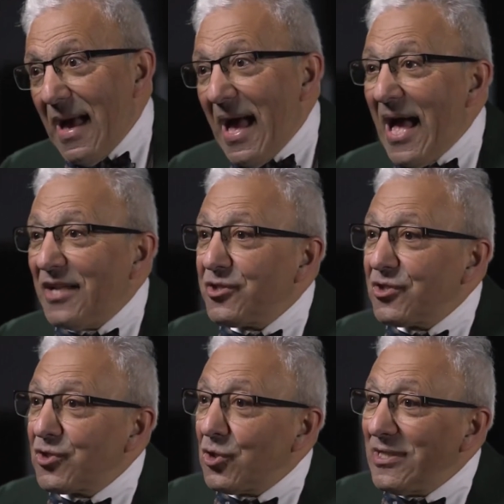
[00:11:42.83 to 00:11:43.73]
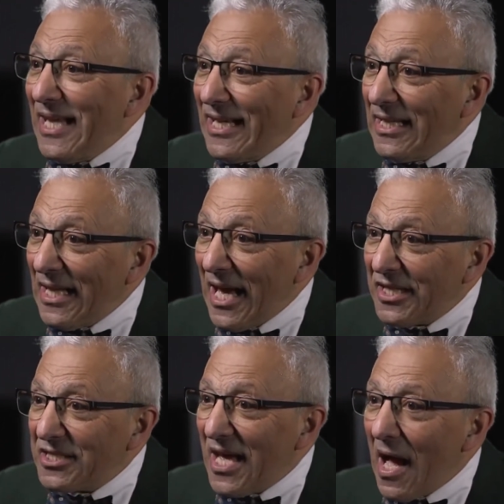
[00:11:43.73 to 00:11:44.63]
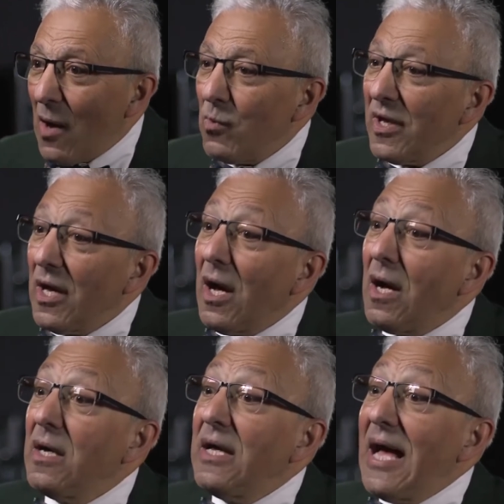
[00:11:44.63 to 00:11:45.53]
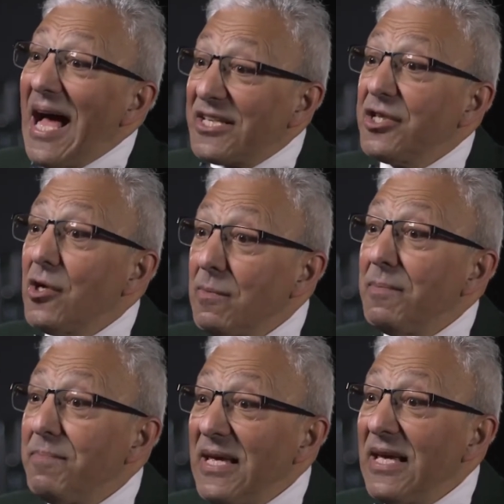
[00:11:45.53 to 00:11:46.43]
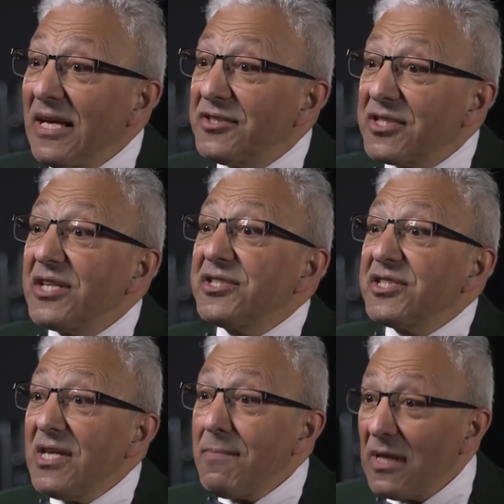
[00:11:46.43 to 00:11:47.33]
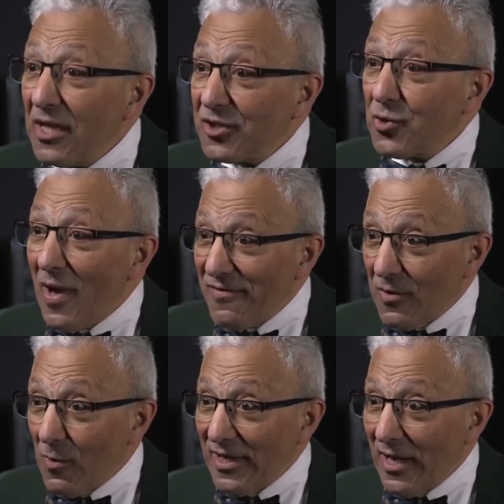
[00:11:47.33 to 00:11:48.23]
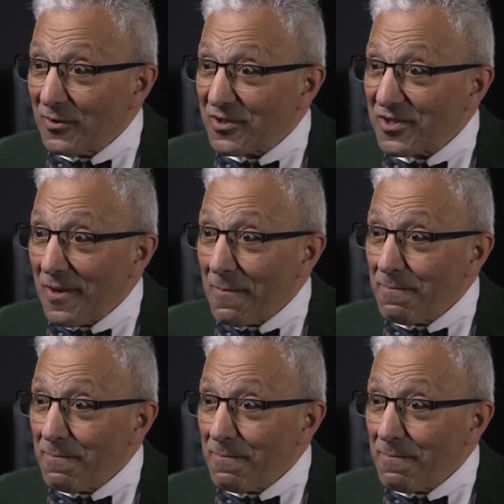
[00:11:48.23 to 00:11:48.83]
and to neglect how we are, as human beings, similar to everyone else.